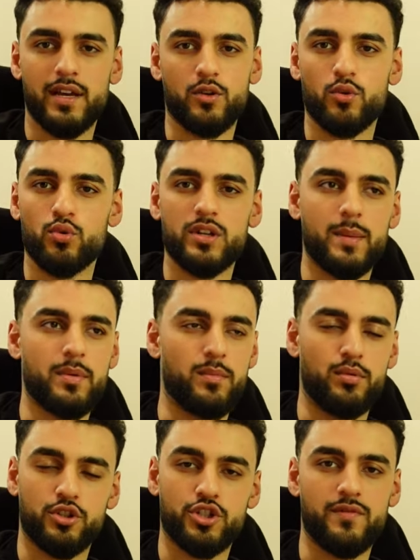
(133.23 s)
guru type
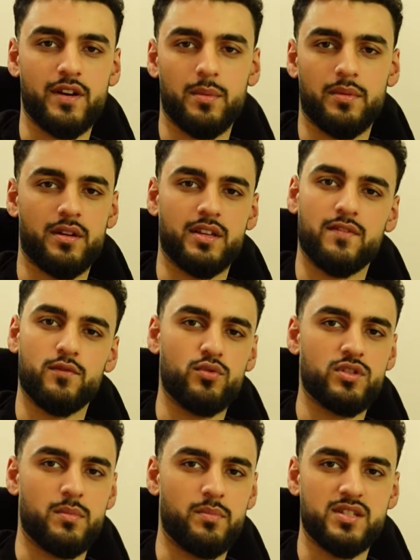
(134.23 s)
of bullshit where I'm going to give
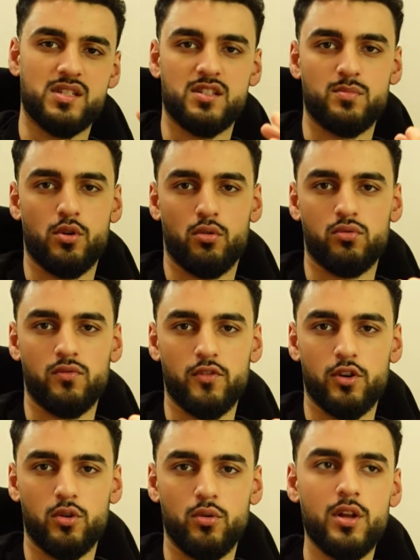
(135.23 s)
you some business model to
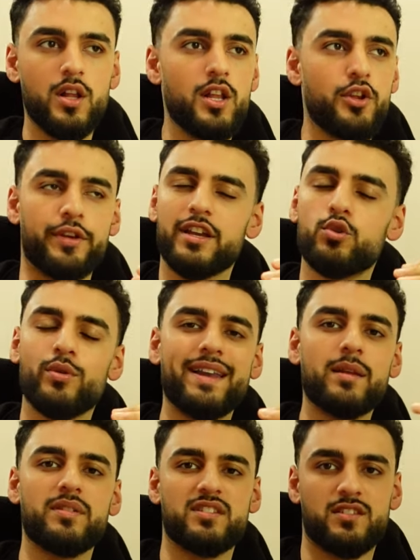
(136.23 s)
follow. You can do
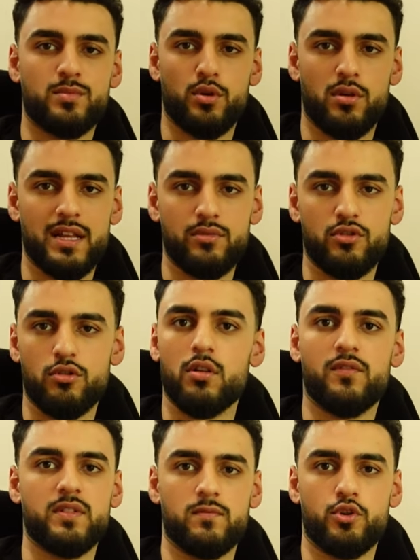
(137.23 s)
any business model out there.
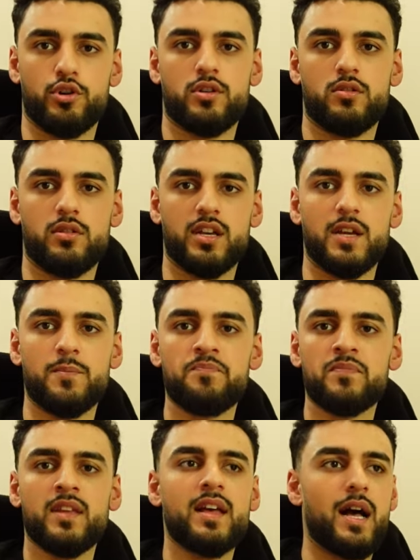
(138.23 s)
All of them work, okay?
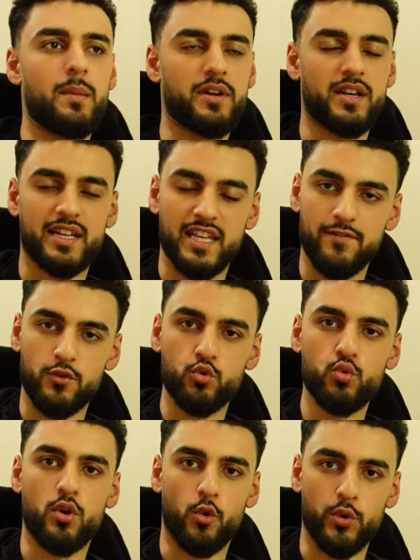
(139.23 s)
I'm going to give
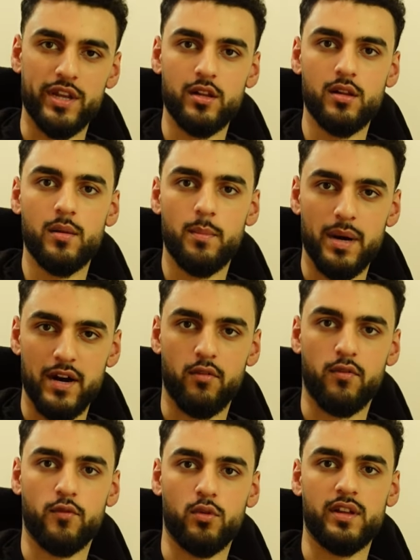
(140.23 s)
you real
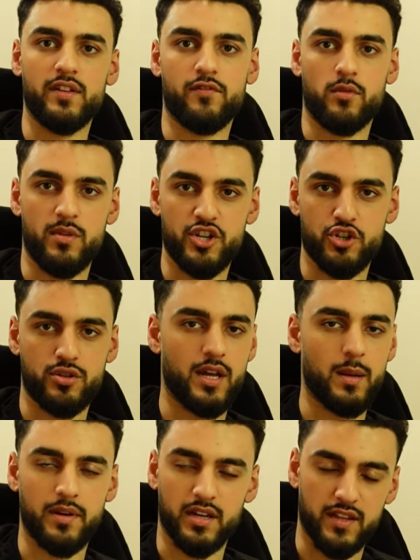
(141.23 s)
powerful information.
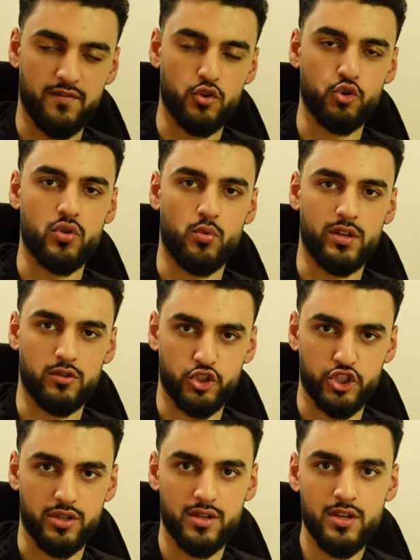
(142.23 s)
I'm going to give you the real
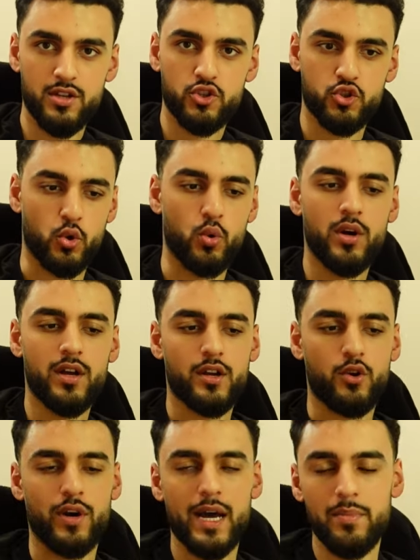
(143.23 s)
shit. So
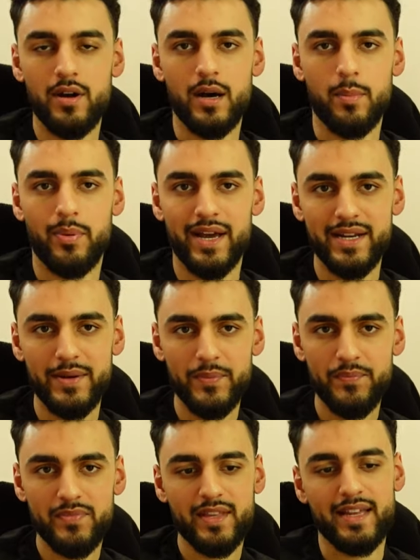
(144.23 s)
grab a
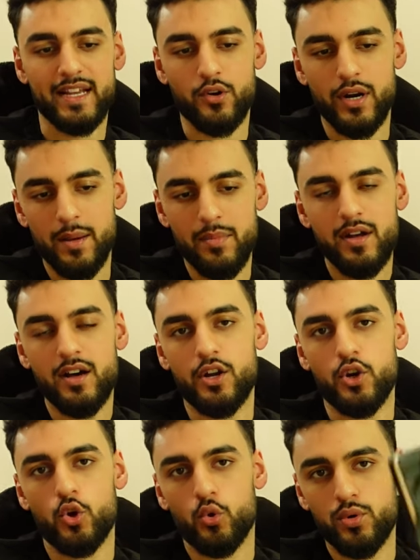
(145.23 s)
pen and grab
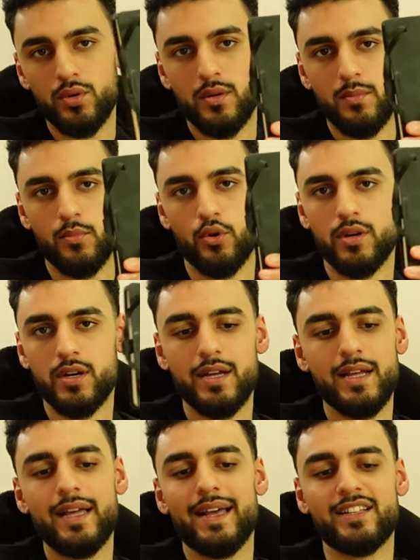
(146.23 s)
a notebook
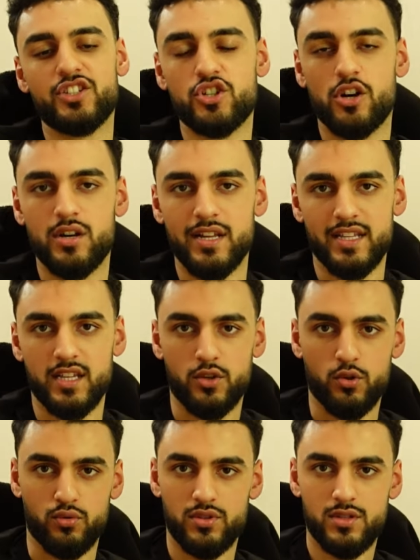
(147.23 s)
and start
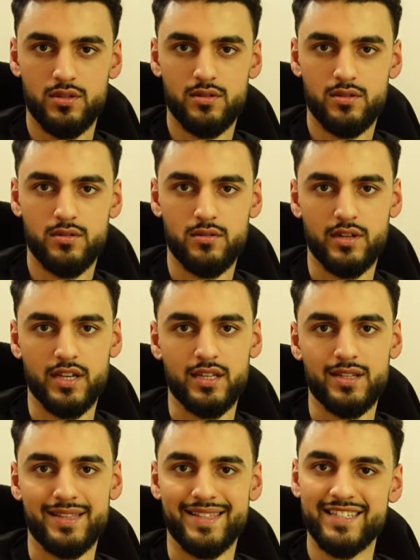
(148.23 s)
taking notes,
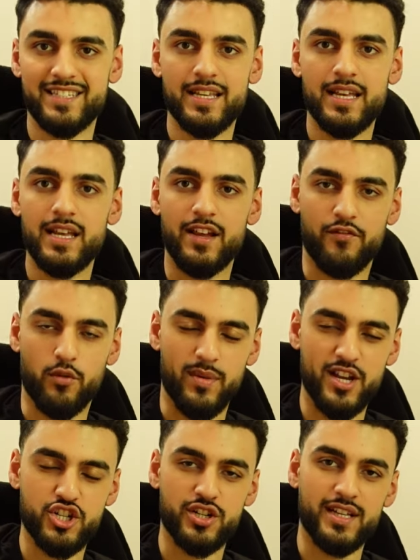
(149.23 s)
okay? This
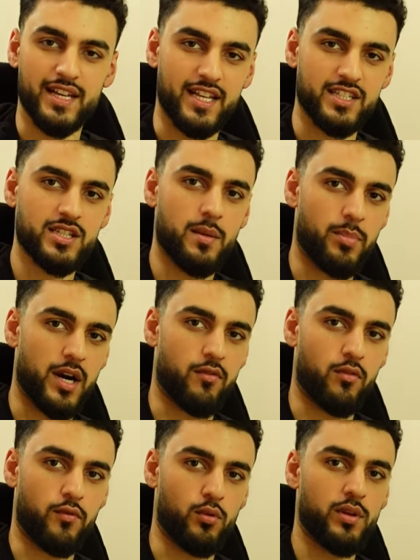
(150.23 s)
information is
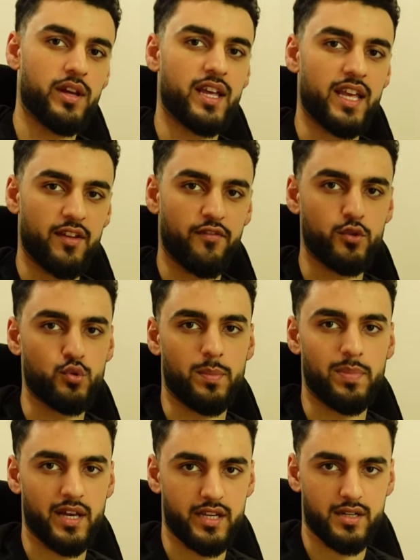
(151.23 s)
powerful if you
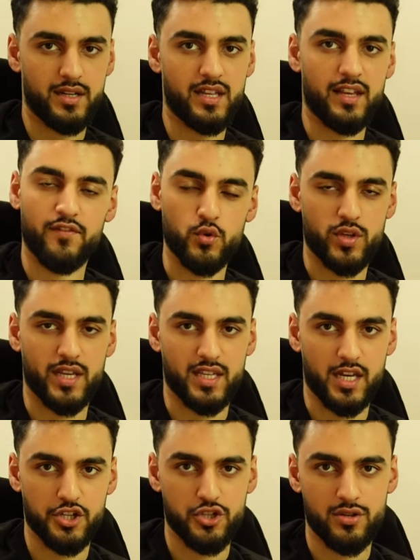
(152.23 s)
apply it, if you
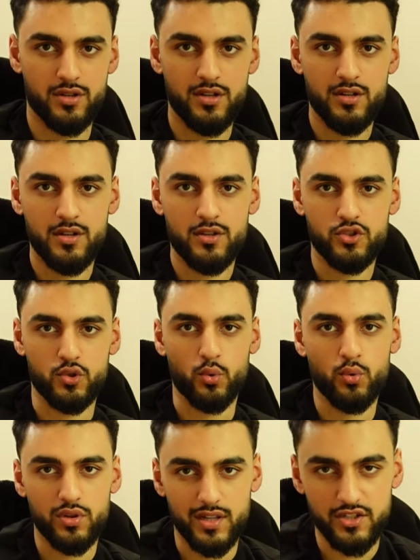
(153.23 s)
take action.
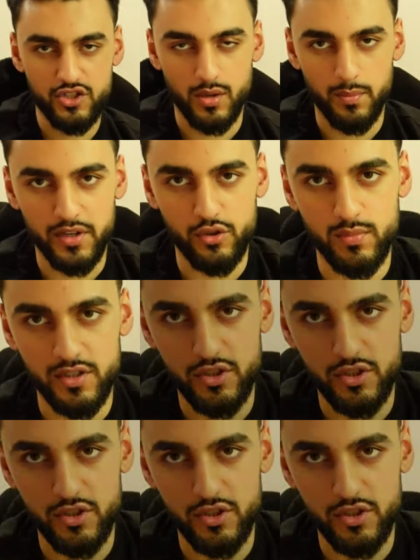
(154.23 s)
So let's jump into my